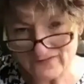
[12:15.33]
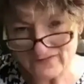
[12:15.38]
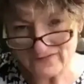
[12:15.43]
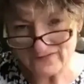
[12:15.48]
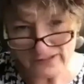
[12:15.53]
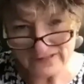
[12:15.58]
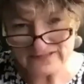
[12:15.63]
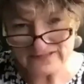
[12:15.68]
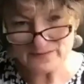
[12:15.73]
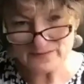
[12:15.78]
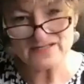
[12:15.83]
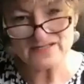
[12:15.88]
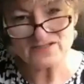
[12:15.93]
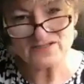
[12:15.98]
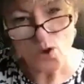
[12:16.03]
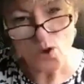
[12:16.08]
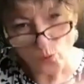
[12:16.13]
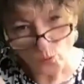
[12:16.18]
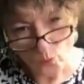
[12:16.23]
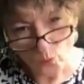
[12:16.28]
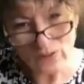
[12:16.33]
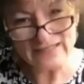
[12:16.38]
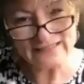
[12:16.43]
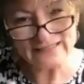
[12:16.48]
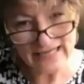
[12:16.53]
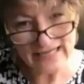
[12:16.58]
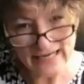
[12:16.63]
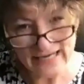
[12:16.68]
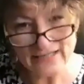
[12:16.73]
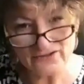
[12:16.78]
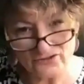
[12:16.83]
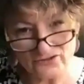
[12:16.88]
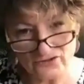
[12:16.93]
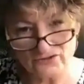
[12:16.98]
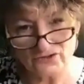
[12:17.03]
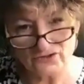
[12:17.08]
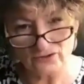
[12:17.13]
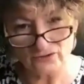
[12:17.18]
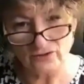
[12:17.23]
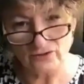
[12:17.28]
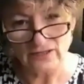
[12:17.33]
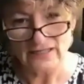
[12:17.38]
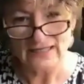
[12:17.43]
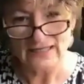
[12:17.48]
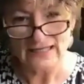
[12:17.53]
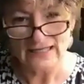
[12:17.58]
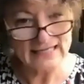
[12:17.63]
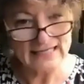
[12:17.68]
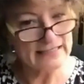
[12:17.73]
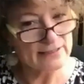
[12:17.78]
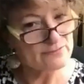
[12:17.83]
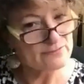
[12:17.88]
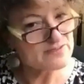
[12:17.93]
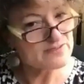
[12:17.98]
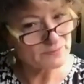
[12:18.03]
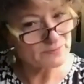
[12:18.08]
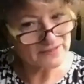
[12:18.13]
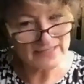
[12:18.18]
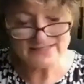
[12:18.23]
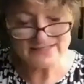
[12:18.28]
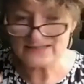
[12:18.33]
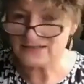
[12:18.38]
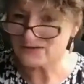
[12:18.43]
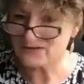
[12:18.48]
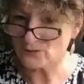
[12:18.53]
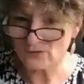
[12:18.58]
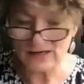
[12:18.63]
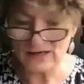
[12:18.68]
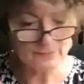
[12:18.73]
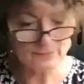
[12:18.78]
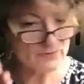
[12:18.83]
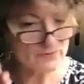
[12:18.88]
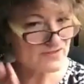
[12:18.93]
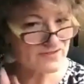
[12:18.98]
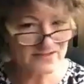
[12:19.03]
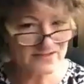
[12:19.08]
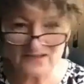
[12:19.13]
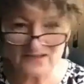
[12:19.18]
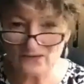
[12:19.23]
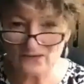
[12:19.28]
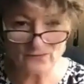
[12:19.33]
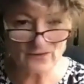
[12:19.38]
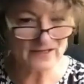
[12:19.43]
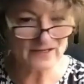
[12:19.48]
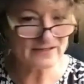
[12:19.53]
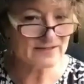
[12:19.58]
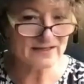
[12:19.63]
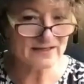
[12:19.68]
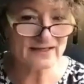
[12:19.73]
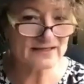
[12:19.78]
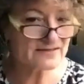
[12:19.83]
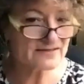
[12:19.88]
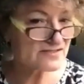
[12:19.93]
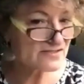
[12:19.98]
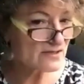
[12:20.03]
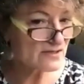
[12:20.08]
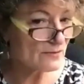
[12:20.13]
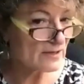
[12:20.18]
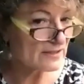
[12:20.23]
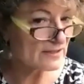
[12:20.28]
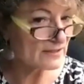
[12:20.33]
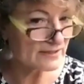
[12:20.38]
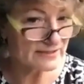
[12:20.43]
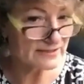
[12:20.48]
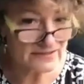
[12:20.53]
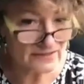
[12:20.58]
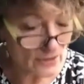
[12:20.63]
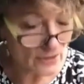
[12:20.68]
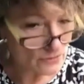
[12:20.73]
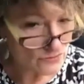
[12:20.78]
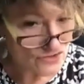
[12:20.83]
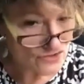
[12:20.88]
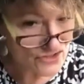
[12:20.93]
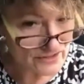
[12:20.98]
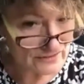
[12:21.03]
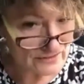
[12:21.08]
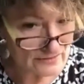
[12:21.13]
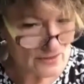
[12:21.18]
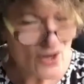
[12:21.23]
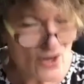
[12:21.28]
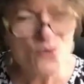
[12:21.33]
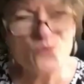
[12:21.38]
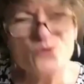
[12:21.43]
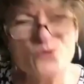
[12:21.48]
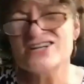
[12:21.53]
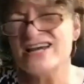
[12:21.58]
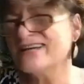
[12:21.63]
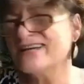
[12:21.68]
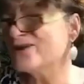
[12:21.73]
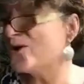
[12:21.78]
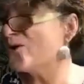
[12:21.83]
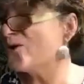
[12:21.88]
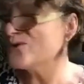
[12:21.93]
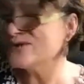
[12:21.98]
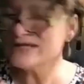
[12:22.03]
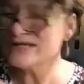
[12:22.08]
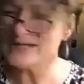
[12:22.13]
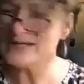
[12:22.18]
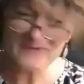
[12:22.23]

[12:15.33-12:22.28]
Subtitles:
the brain space. What can you do? And I was blessed that the right person said the right thing. And so I got into coaching, which I'd already